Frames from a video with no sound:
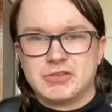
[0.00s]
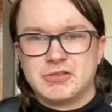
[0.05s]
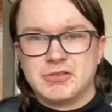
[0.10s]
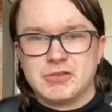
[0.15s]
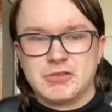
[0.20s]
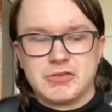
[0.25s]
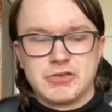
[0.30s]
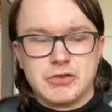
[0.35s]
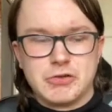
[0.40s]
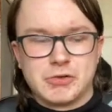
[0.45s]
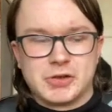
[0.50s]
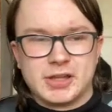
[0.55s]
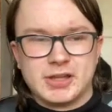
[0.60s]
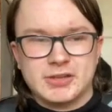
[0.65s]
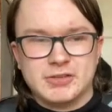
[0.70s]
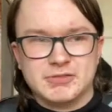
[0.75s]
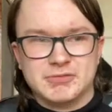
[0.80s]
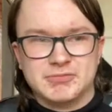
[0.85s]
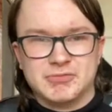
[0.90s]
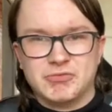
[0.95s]
you
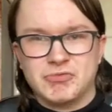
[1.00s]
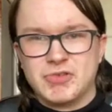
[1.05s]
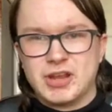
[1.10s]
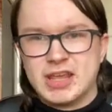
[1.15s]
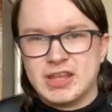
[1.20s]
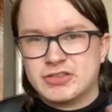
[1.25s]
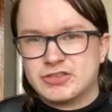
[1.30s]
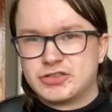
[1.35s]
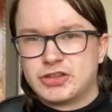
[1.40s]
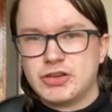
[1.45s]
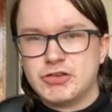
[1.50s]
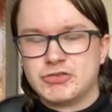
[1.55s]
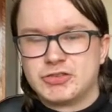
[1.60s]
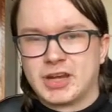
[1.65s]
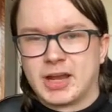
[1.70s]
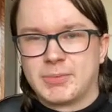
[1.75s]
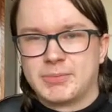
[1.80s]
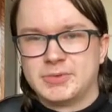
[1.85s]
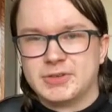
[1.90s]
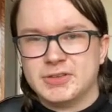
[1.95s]
can read 2
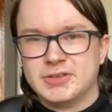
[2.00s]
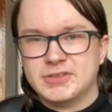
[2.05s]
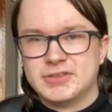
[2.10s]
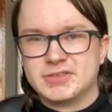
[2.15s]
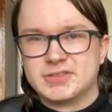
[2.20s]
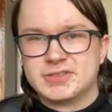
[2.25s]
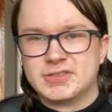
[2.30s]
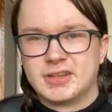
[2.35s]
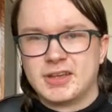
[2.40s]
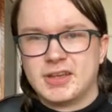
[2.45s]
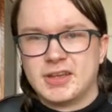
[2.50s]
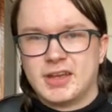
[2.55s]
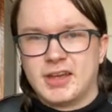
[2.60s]
chapters,